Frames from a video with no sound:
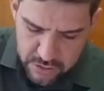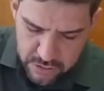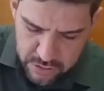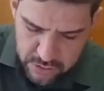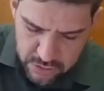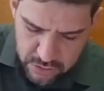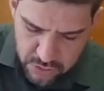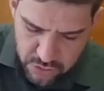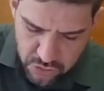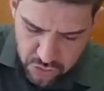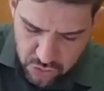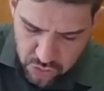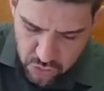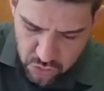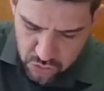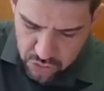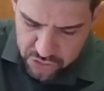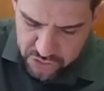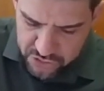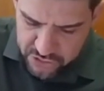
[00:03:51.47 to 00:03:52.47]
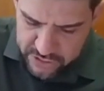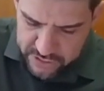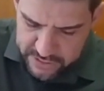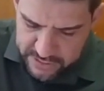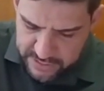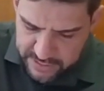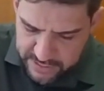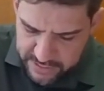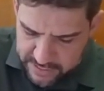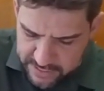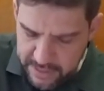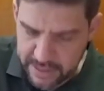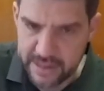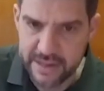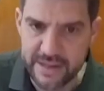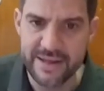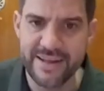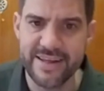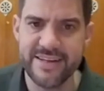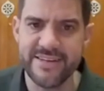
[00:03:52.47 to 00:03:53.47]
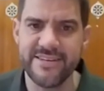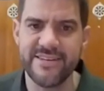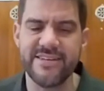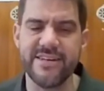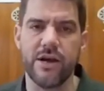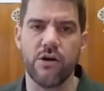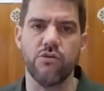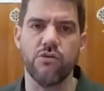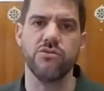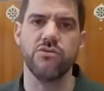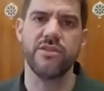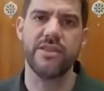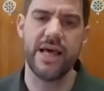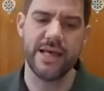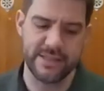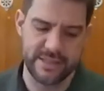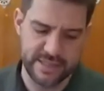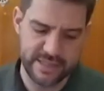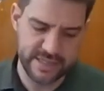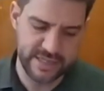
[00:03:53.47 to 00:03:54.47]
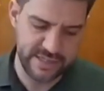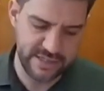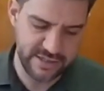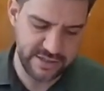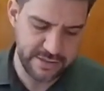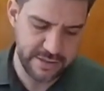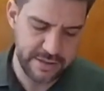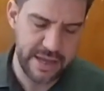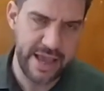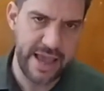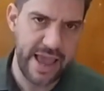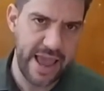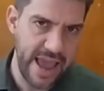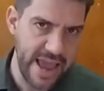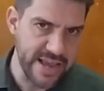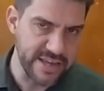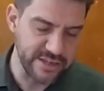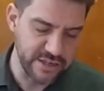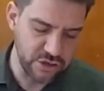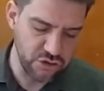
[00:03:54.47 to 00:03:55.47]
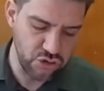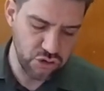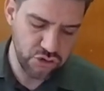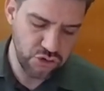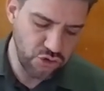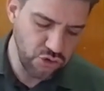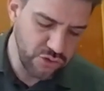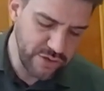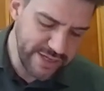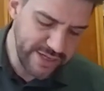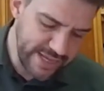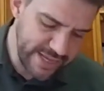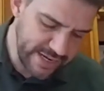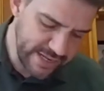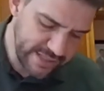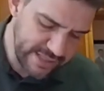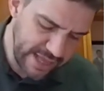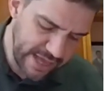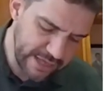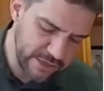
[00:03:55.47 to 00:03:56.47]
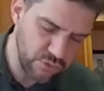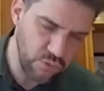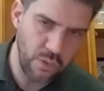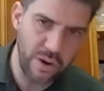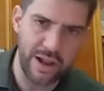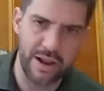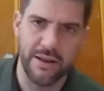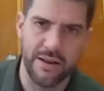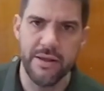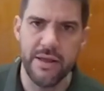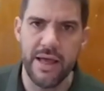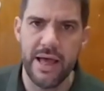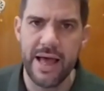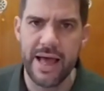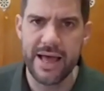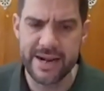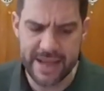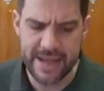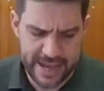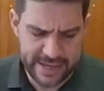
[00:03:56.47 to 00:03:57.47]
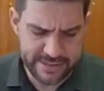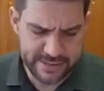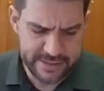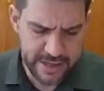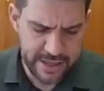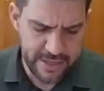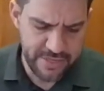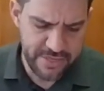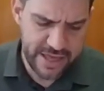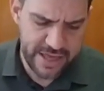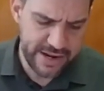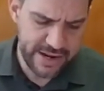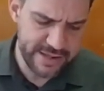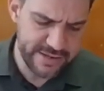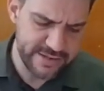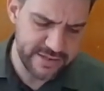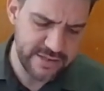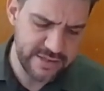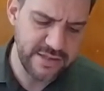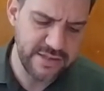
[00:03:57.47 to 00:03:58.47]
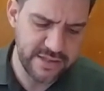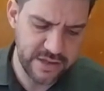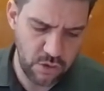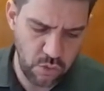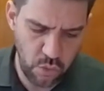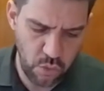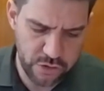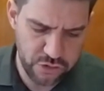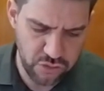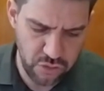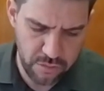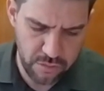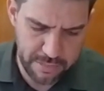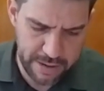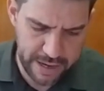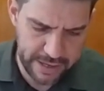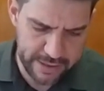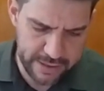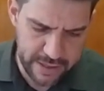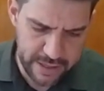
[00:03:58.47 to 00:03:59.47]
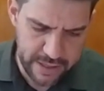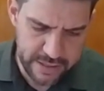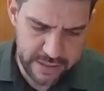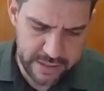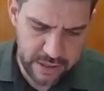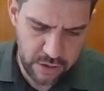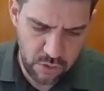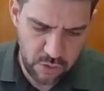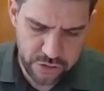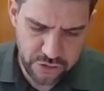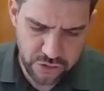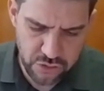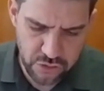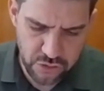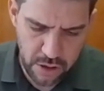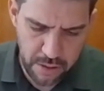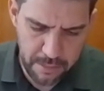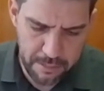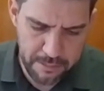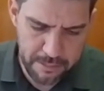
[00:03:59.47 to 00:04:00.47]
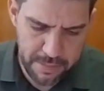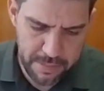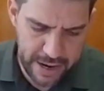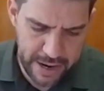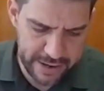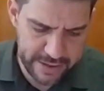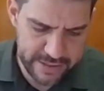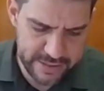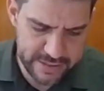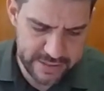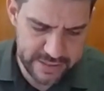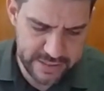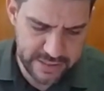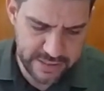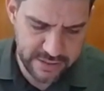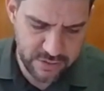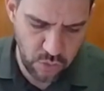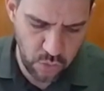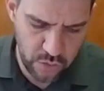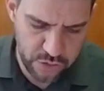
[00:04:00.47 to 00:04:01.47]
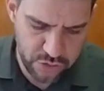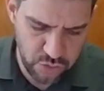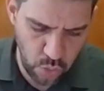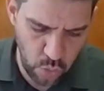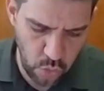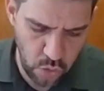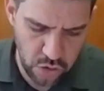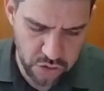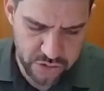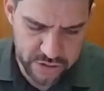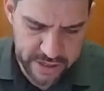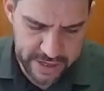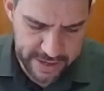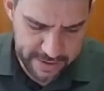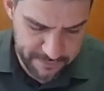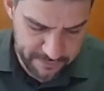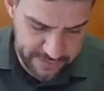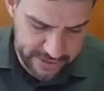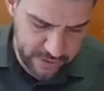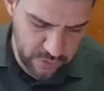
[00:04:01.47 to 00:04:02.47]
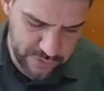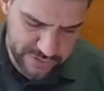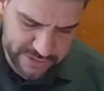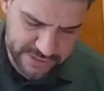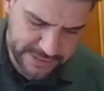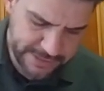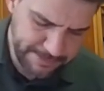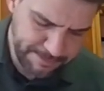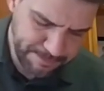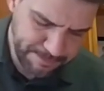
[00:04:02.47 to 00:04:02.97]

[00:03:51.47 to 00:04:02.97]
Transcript: joules second. That is H. So you need it as well. And guys, the rest is a question mark. The question mark in this question was frequency.